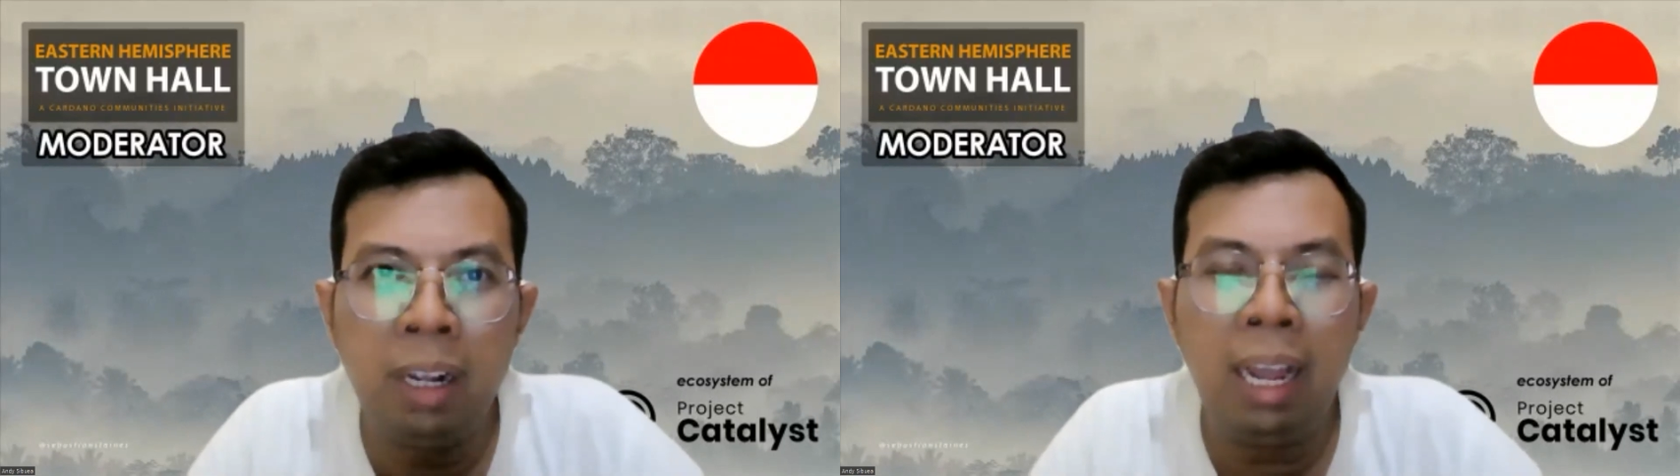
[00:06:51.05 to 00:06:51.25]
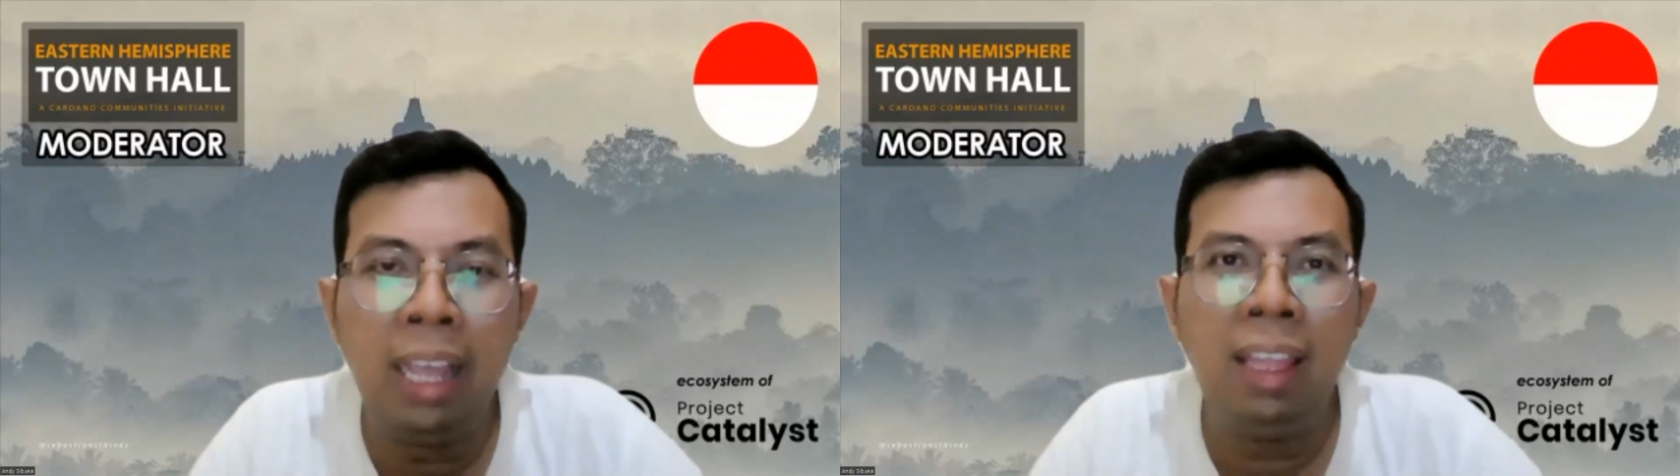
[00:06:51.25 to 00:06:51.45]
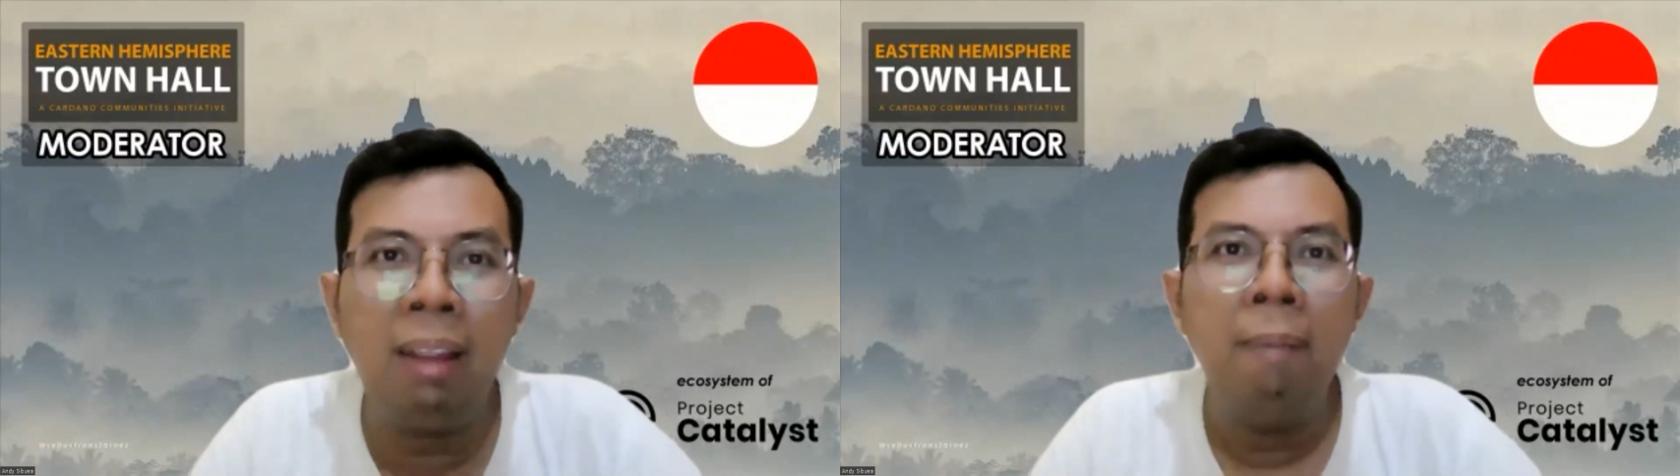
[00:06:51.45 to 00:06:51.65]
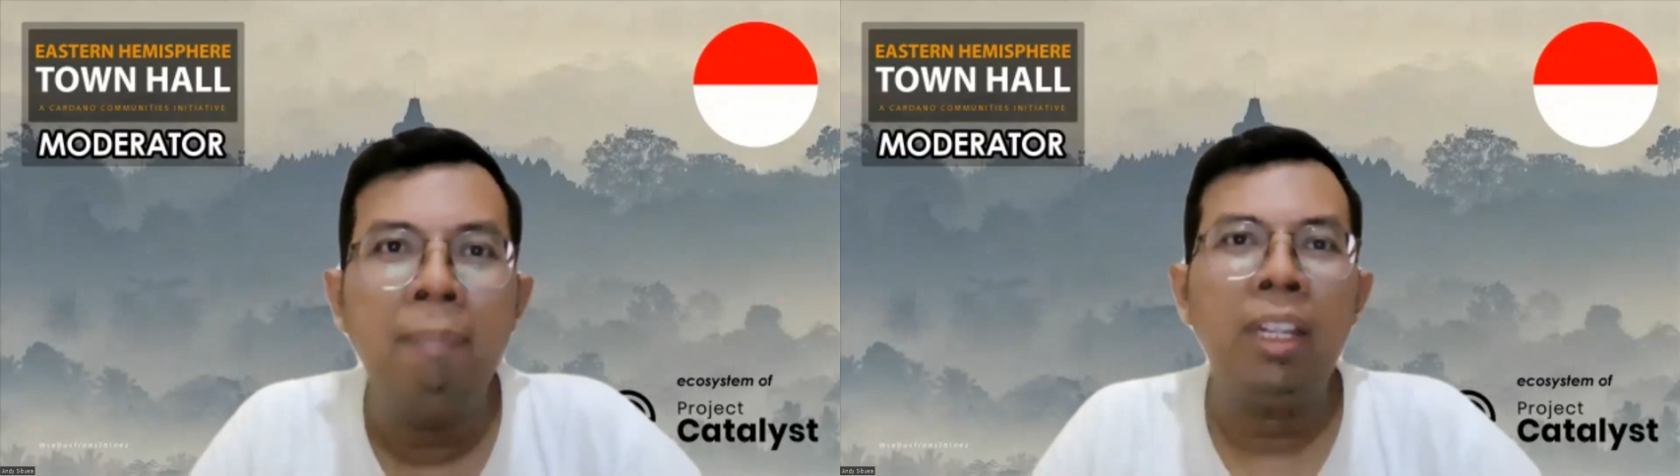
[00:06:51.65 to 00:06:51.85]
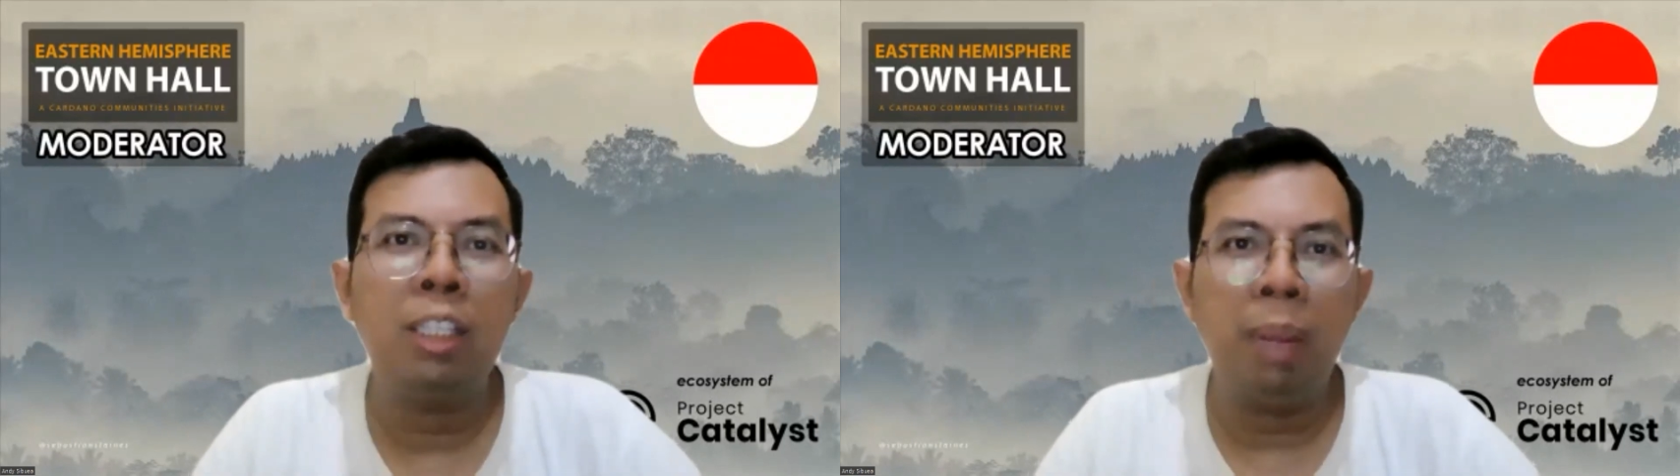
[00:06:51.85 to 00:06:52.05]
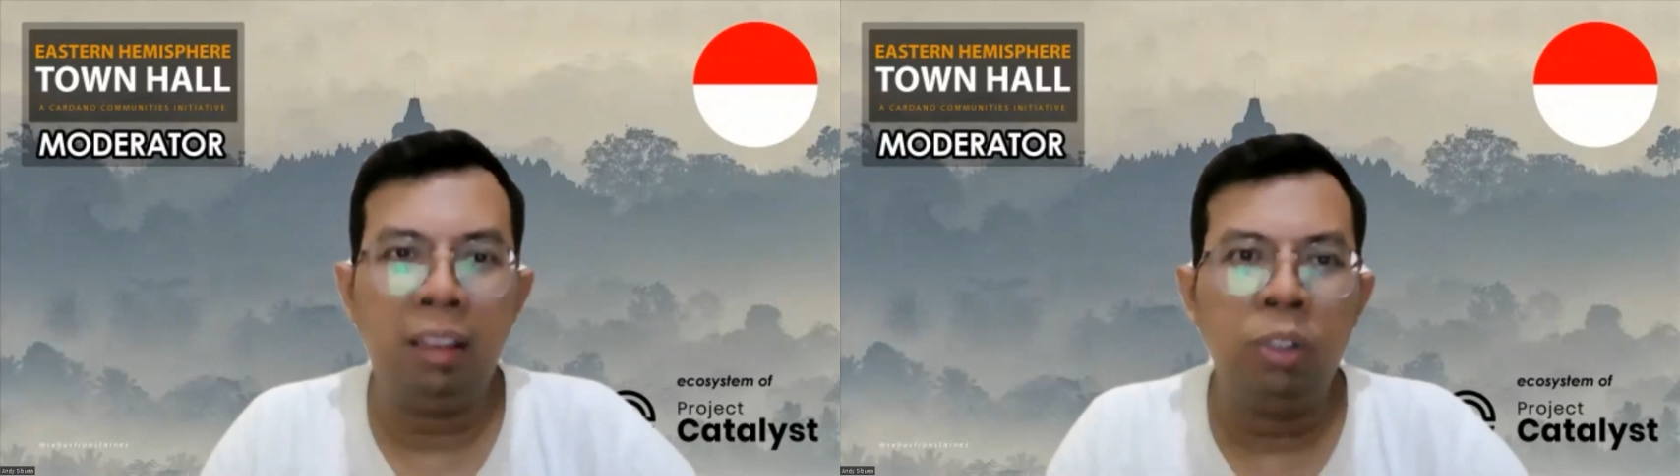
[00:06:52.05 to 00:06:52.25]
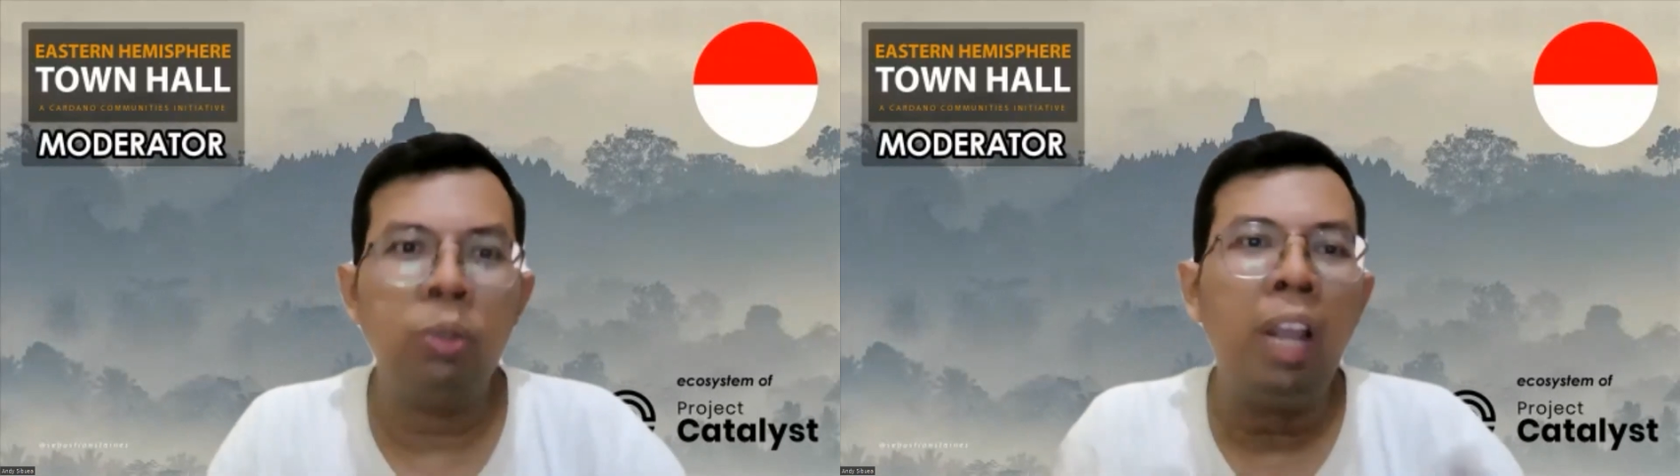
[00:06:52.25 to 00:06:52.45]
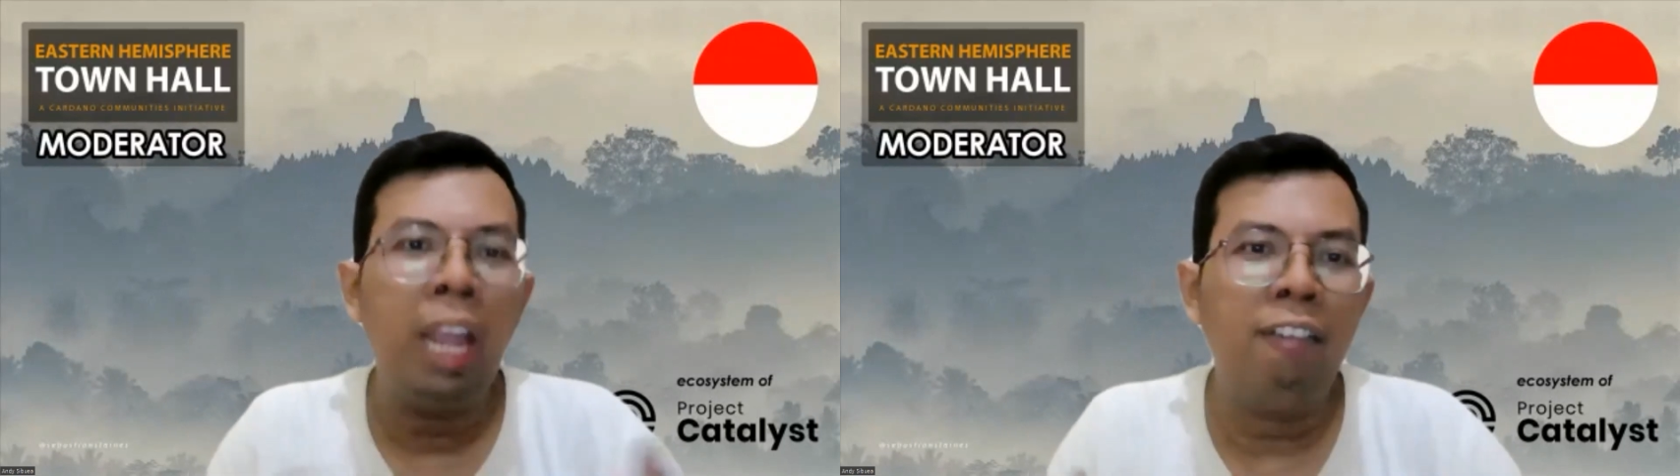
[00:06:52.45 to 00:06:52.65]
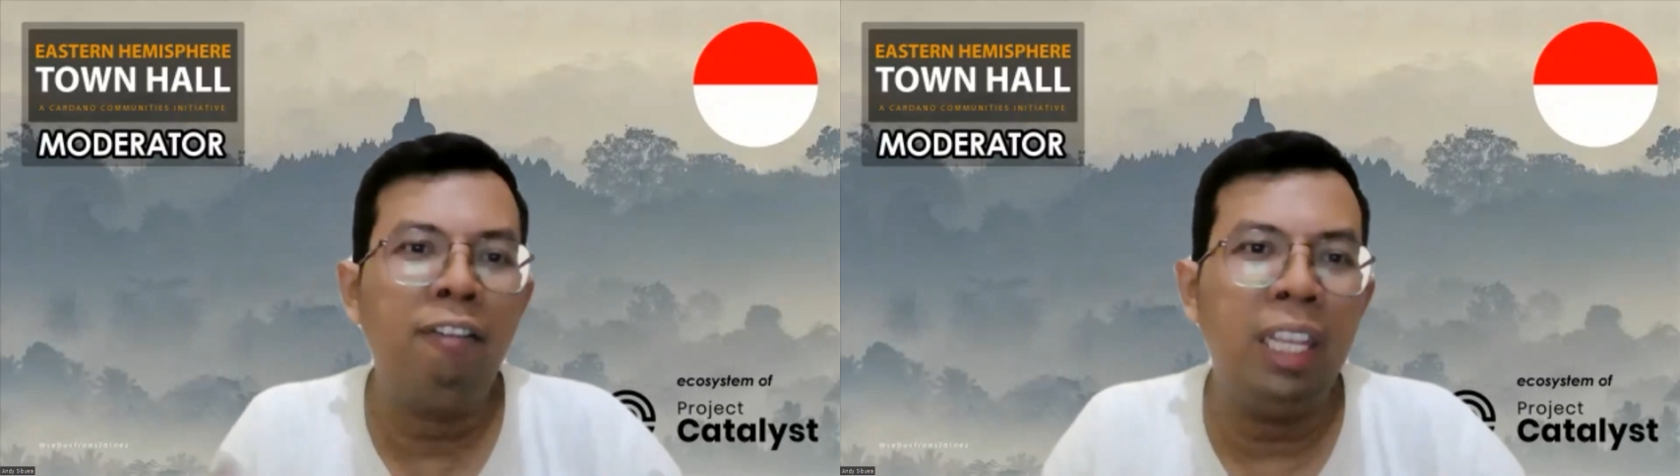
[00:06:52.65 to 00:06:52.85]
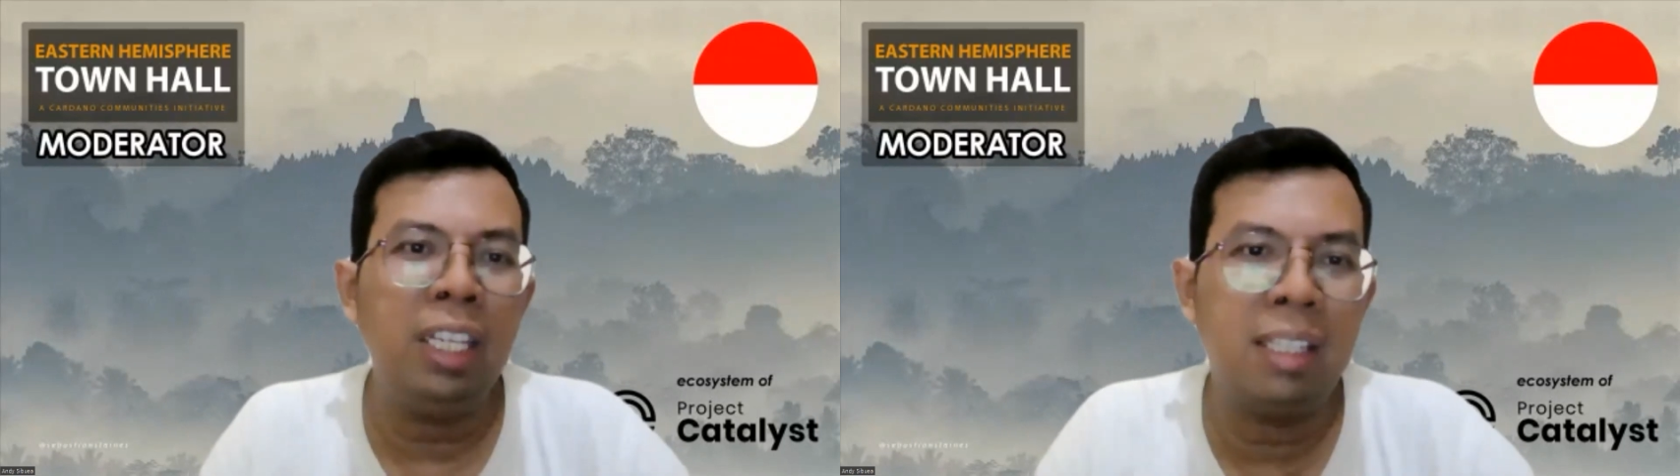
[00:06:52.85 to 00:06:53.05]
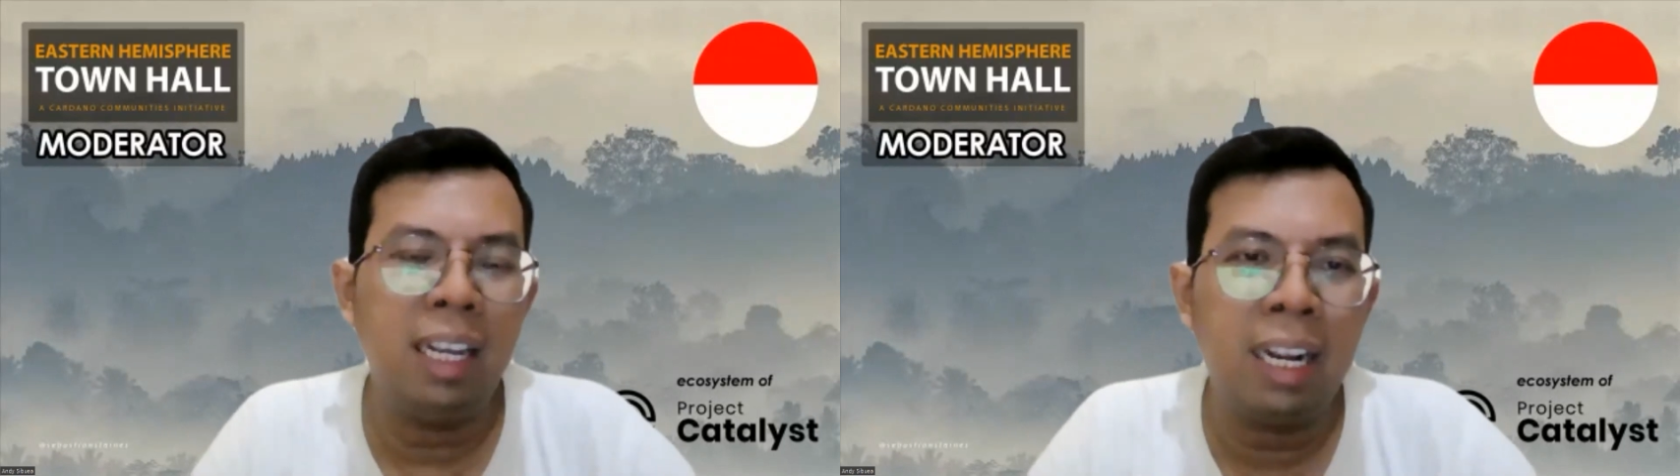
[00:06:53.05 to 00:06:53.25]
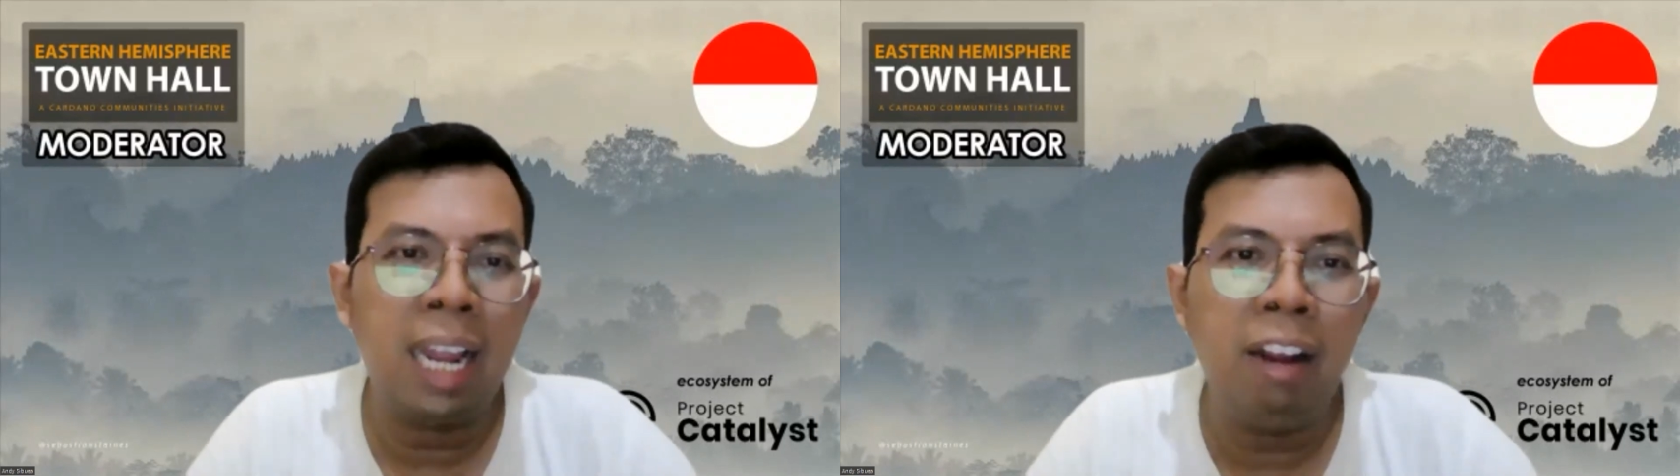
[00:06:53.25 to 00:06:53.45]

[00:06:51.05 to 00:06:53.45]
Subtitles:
But I think it's better to have this